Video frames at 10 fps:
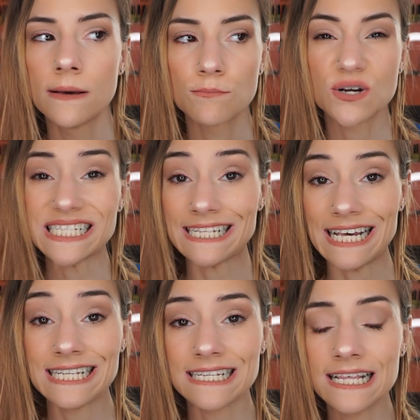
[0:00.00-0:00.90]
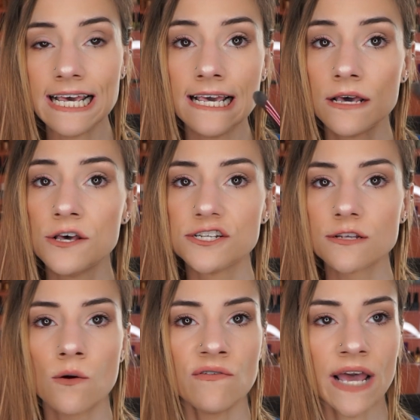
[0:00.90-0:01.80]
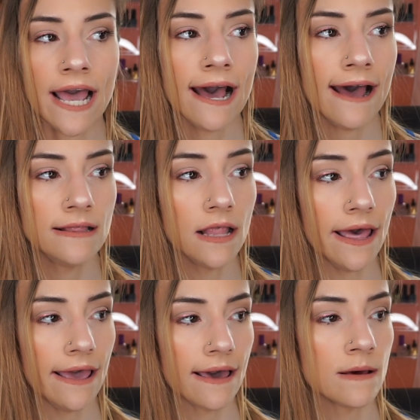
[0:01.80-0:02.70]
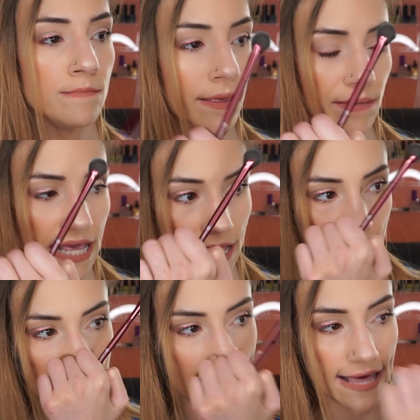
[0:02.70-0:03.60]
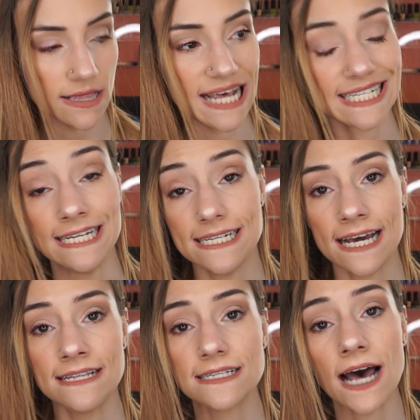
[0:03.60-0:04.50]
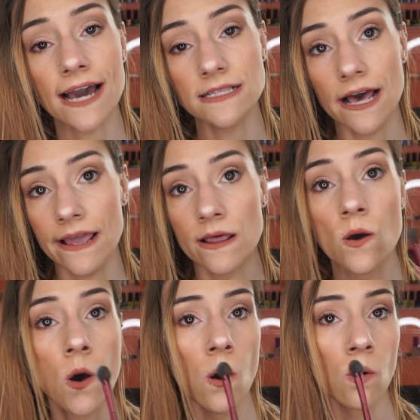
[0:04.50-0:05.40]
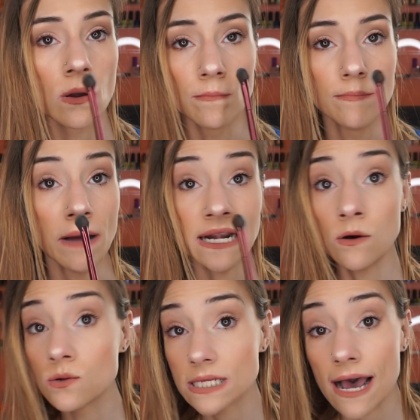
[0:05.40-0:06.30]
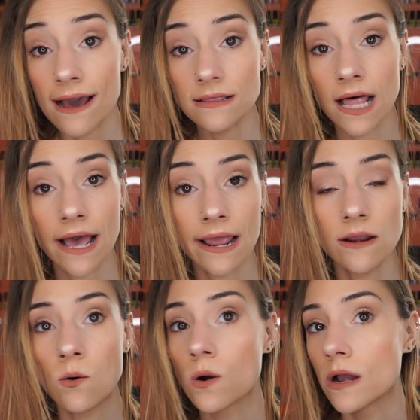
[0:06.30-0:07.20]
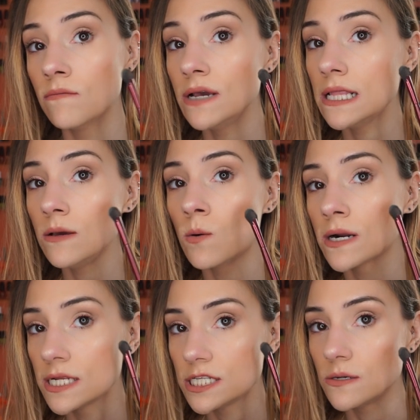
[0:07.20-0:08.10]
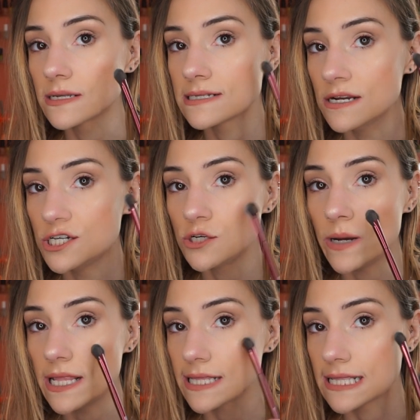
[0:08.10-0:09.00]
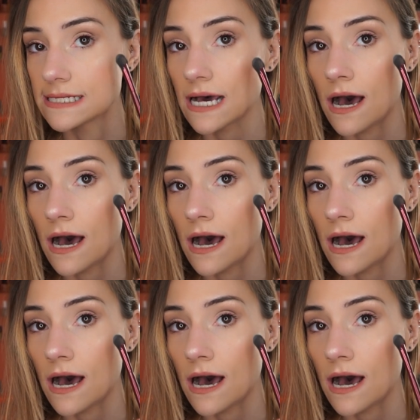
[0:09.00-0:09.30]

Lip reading: precisely. So if I had like maybe a less intense highlight, or my nose highlight, or I really wanted to accentuate like the